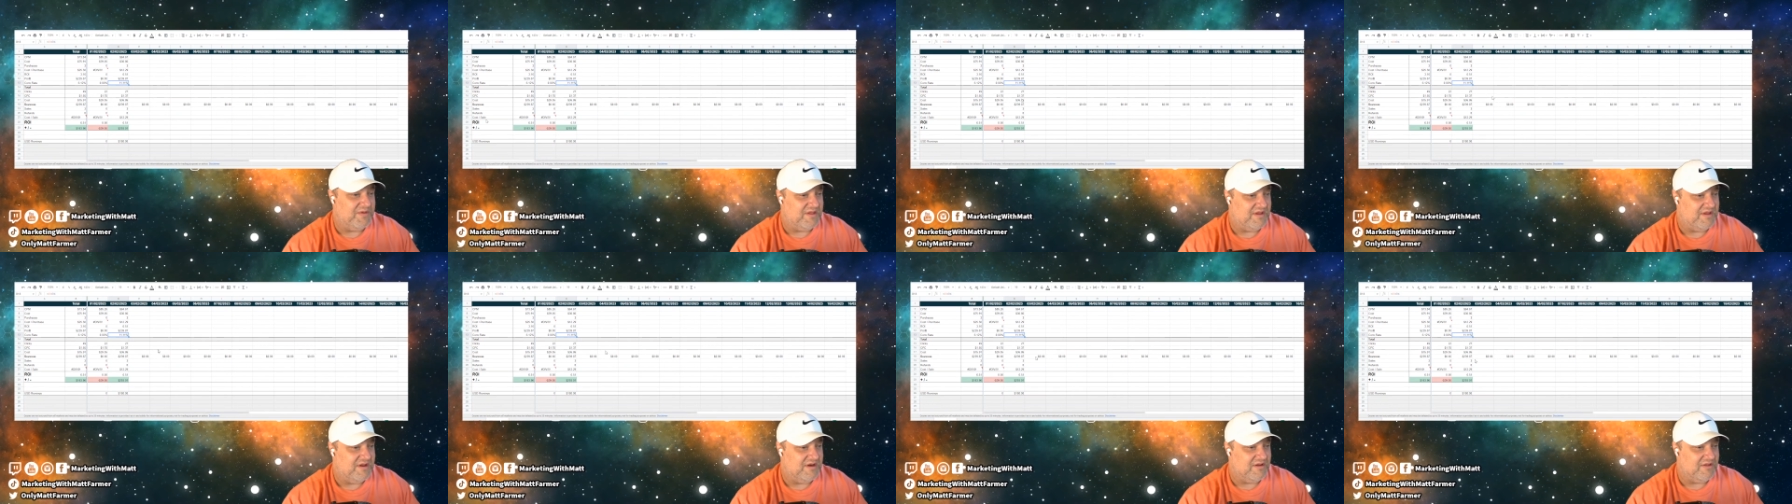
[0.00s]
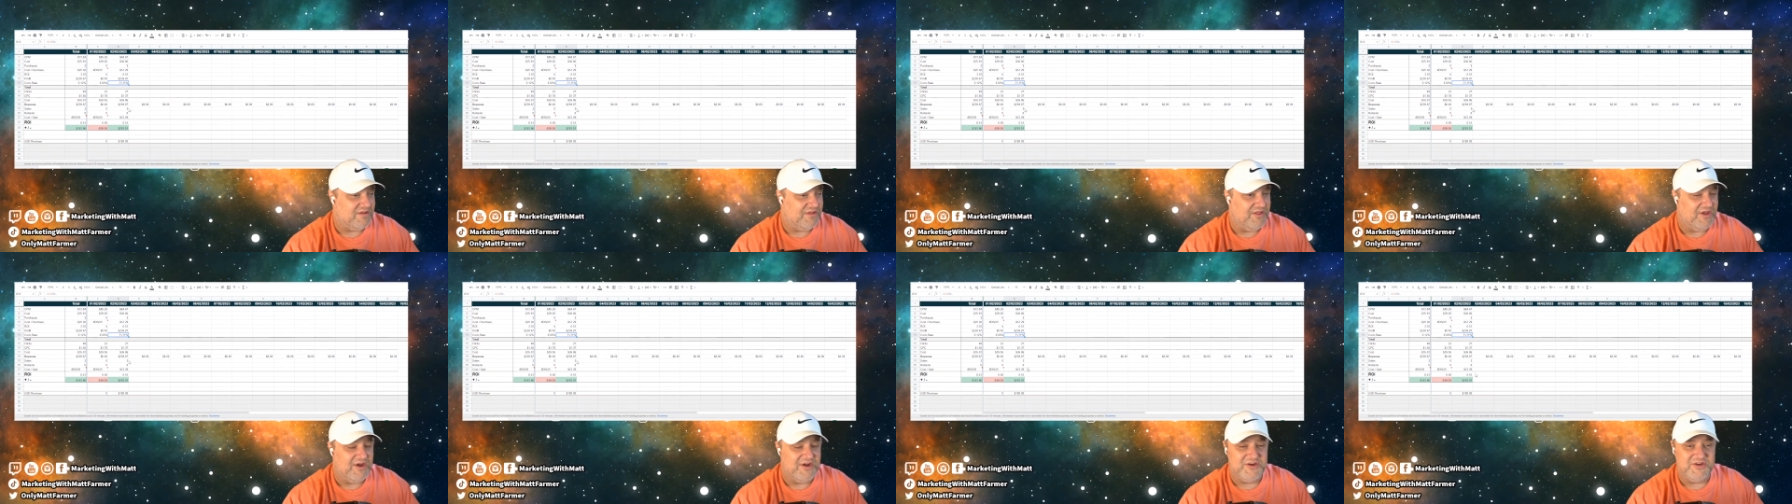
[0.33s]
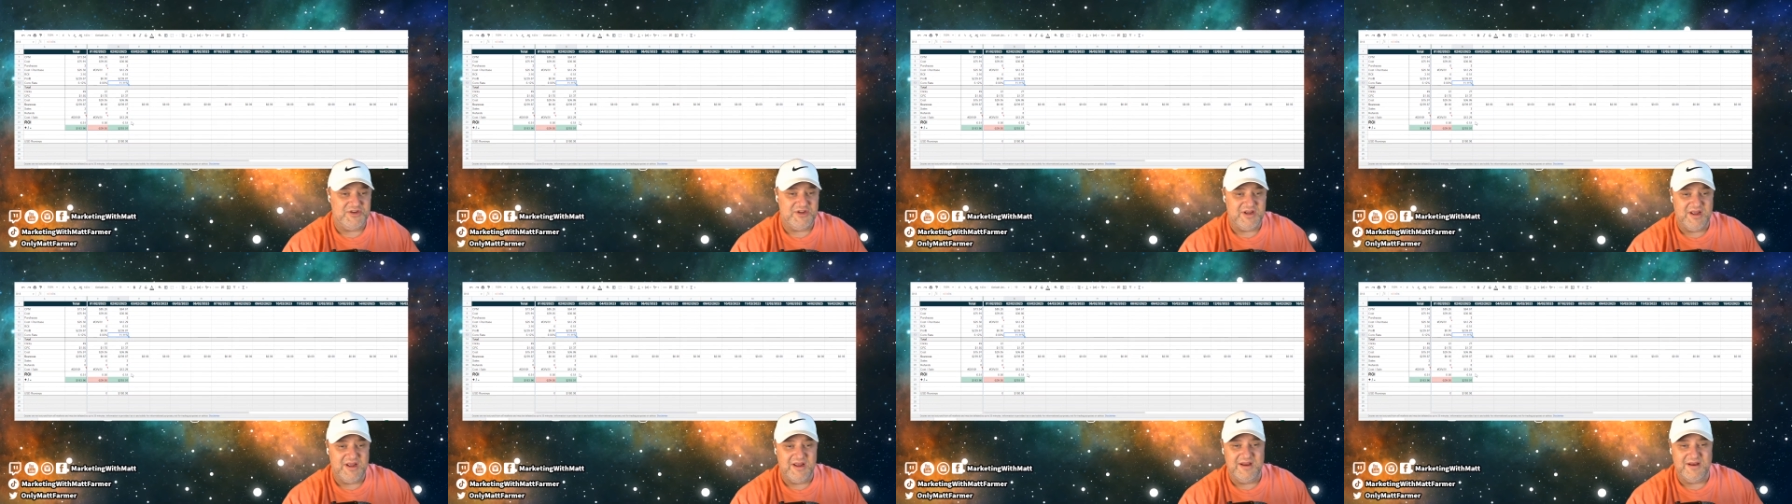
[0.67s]
since
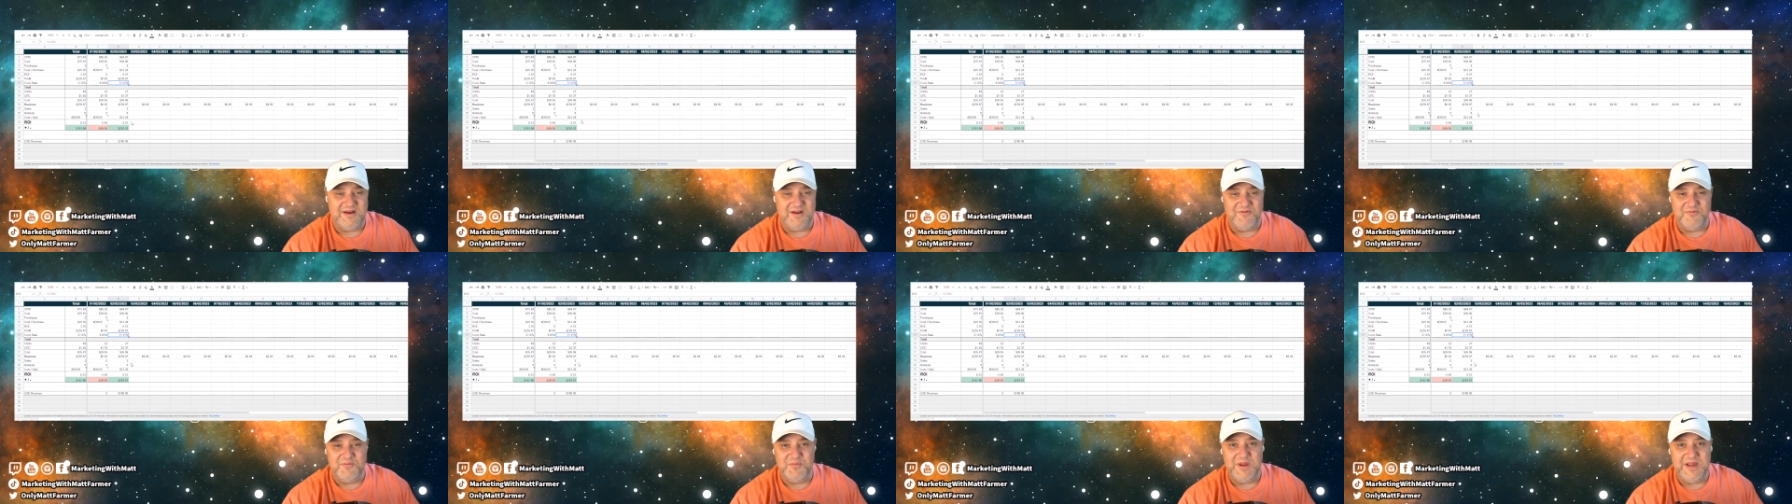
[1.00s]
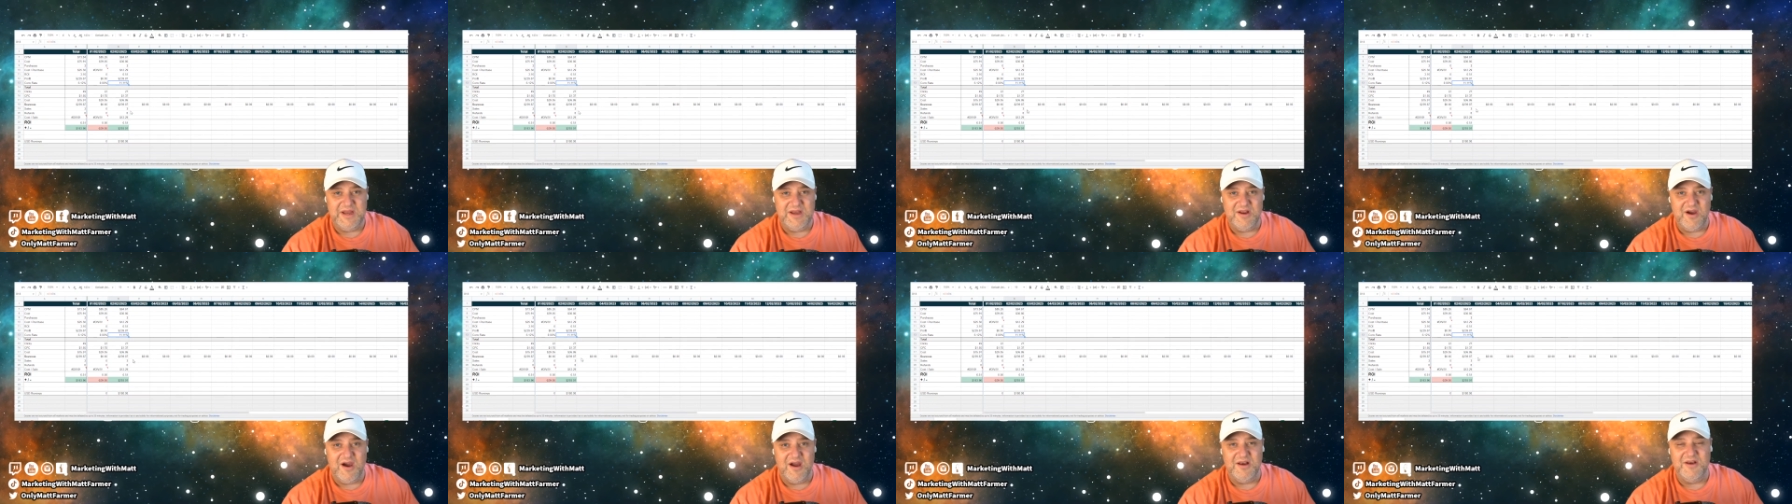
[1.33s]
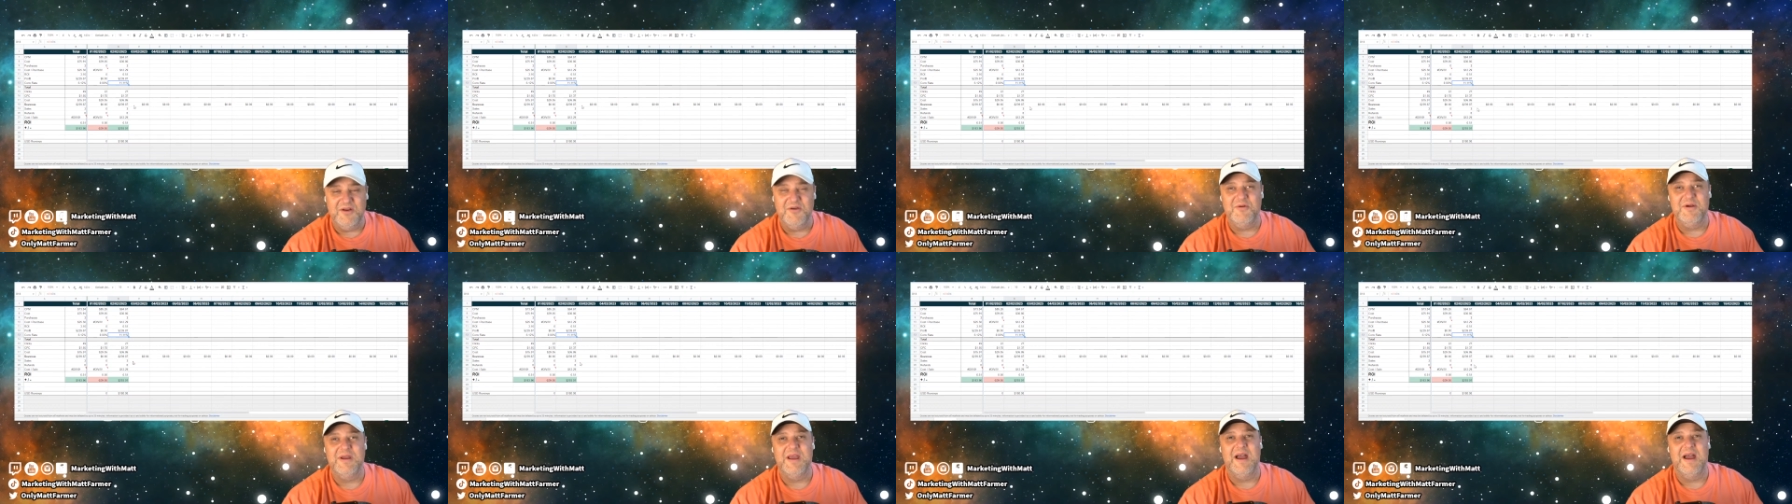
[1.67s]
launching it of me not knowing